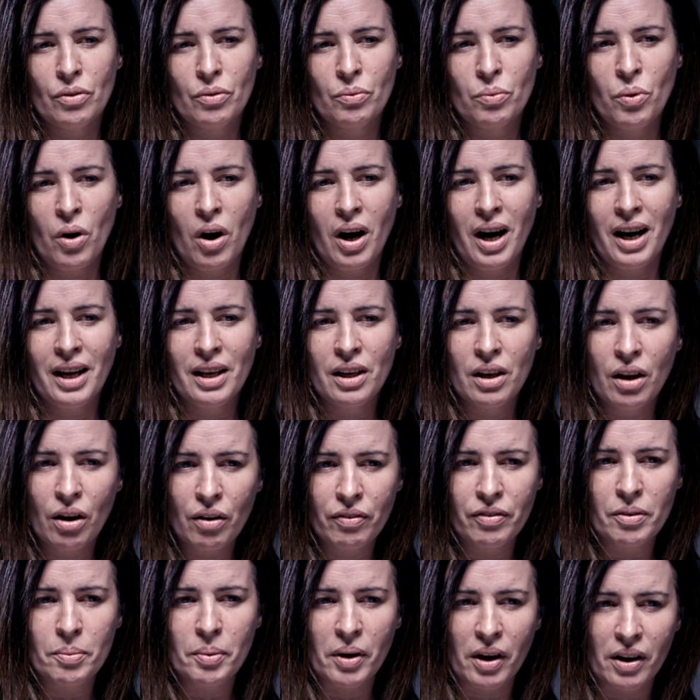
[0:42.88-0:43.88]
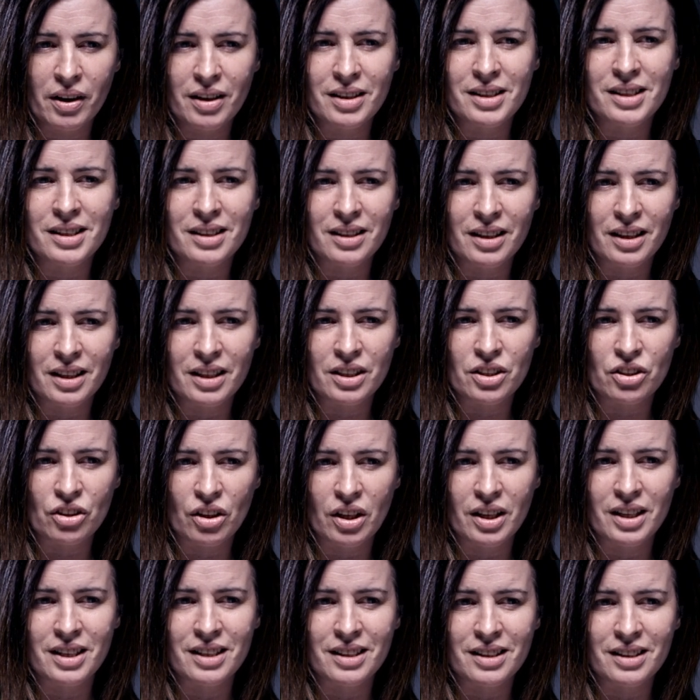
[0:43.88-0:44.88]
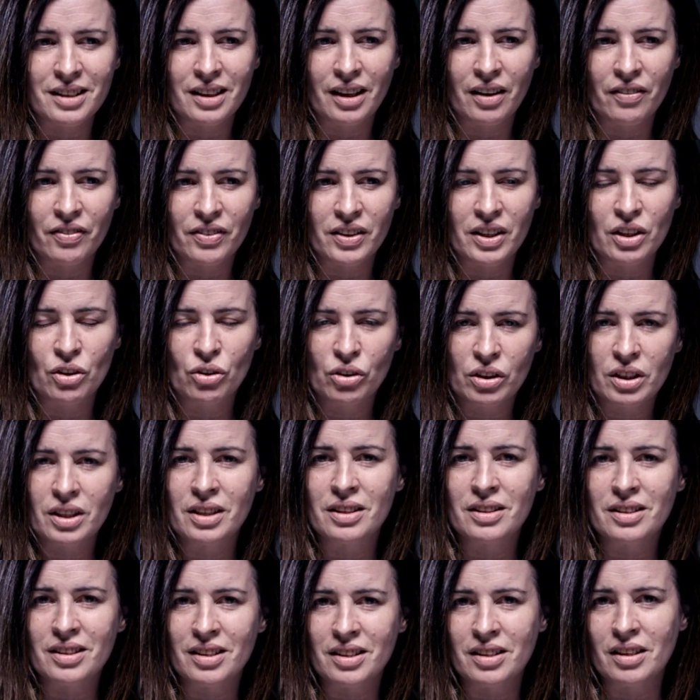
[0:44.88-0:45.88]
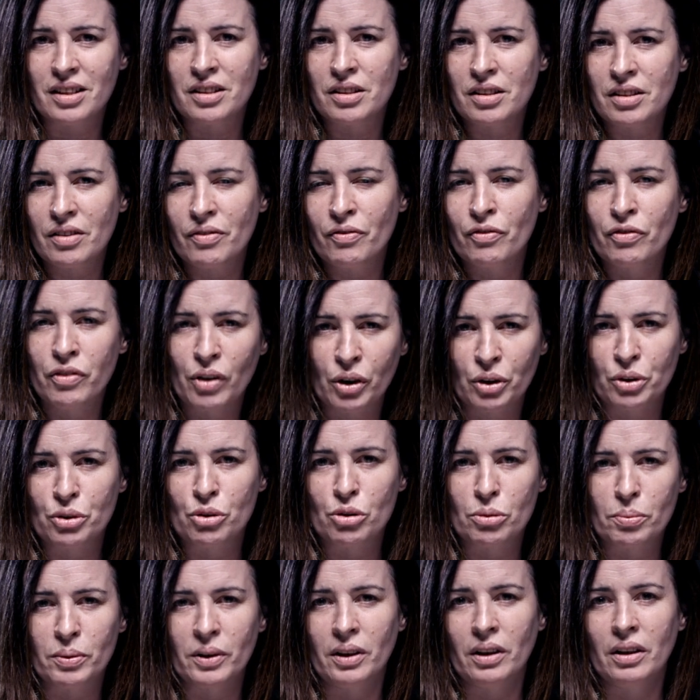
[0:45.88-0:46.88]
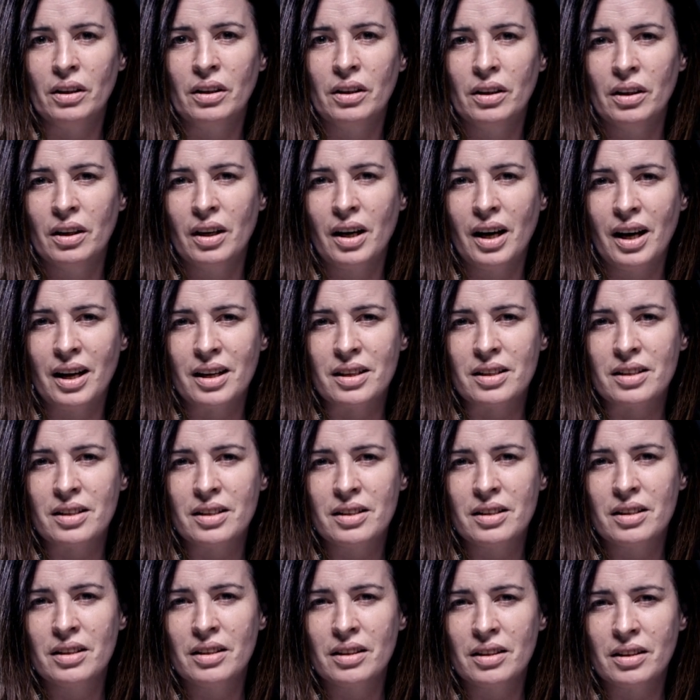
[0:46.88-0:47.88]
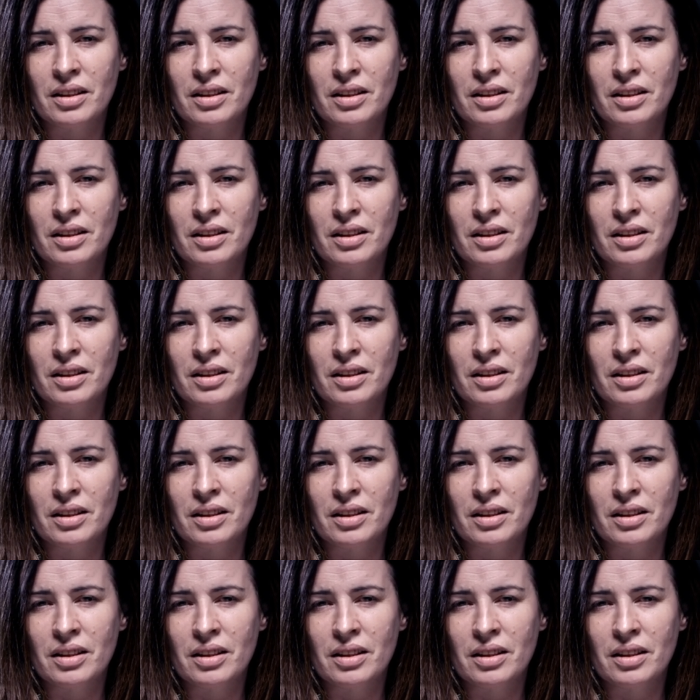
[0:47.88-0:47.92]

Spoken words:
What I love about his theatre is that the audience is as vulnerable as